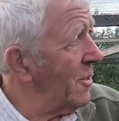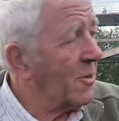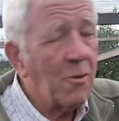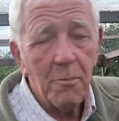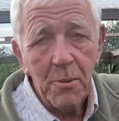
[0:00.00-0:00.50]
the
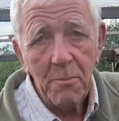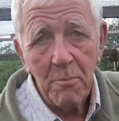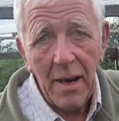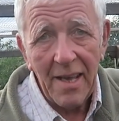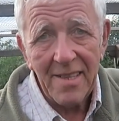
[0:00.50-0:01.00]
cropping
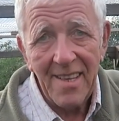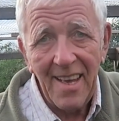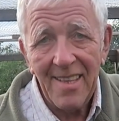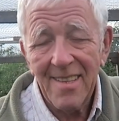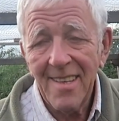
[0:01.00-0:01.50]
plan
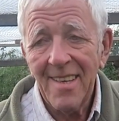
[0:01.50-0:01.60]
yet